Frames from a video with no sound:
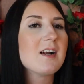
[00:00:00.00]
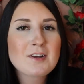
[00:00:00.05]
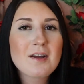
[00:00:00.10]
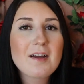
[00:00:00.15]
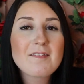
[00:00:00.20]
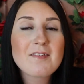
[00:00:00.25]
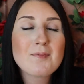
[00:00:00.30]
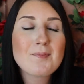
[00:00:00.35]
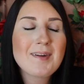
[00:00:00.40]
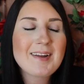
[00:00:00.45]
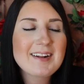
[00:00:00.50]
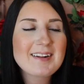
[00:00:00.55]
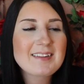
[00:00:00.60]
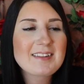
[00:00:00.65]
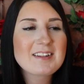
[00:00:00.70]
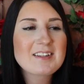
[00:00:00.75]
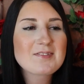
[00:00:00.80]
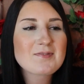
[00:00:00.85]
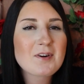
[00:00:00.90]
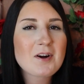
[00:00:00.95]
So if you made it
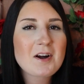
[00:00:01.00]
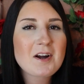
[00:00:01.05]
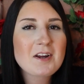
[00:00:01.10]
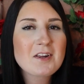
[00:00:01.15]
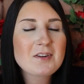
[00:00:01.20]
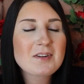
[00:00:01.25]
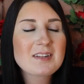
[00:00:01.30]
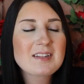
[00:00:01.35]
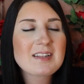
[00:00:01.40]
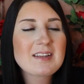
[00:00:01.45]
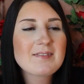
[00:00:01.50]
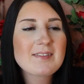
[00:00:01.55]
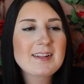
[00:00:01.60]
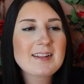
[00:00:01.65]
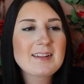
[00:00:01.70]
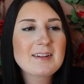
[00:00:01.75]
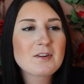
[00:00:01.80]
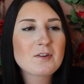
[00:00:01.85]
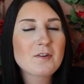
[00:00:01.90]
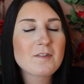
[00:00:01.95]
this far, you can leave a
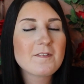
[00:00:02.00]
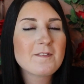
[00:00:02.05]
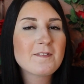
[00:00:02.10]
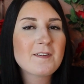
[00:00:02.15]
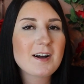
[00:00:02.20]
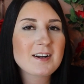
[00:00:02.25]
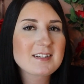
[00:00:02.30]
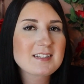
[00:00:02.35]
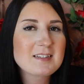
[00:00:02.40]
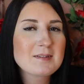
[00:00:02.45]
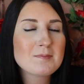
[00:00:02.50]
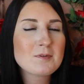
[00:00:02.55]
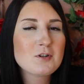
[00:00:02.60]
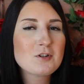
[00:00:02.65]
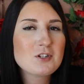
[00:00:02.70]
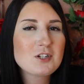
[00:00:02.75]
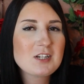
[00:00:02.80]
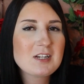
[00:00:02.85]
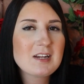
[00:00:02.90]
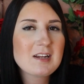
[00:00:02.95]
little fox
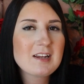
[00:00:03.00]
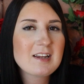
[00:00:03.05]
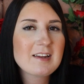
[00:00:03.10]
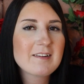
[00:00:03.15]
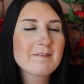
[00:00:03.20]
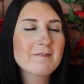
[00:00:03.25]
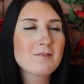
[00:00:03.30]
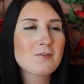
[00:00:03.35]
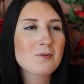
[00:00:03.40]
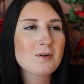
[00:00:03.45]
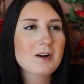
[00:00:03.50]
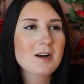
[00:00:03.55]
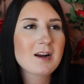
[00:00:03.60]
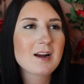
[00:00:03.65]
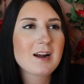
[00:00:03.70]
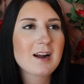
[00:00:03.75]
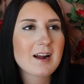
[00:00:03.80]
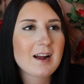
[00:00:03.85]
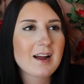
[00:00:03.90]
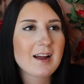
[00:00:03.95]
emoji
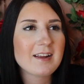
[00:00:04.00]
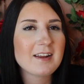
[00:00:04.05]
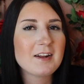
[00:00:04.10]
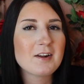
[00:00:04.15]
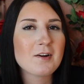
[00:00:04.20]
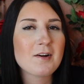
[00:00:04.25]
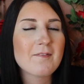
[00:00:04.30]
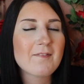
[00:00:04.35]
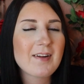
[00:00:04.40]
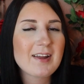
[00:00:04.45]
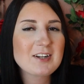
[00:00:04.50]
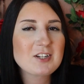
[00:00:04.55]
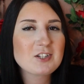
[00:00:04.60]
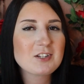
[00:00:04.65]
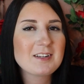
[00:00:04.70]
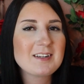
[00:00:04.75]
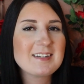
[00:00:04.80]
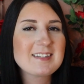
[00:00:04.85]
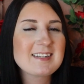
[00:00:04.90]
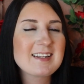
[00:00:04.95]
for, you know,
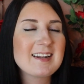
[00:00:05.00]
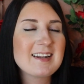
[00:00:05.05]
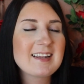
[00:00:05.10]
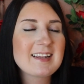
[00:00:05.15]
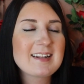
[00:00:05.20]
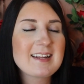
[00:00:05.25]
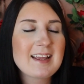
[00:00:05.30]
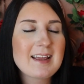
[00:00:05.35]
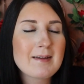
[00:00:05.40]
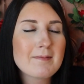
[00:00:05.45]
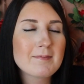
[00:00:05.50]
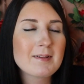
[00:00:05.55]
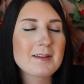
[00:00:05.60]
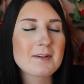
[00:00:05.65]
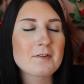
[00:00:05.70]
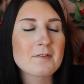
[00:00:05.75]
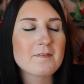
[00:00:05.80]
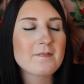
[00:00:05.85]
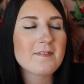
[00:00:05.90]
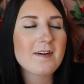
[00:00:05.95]
Evangeline's nickname, a
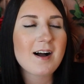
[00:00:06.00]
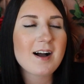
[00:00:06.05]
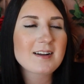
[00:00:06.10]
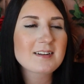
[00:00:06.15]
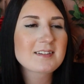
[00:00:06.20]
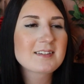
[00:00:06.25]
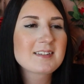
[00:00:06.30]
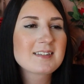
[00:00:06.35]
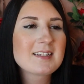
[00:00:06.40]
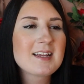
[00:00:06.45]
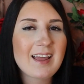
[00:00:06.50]
little fox.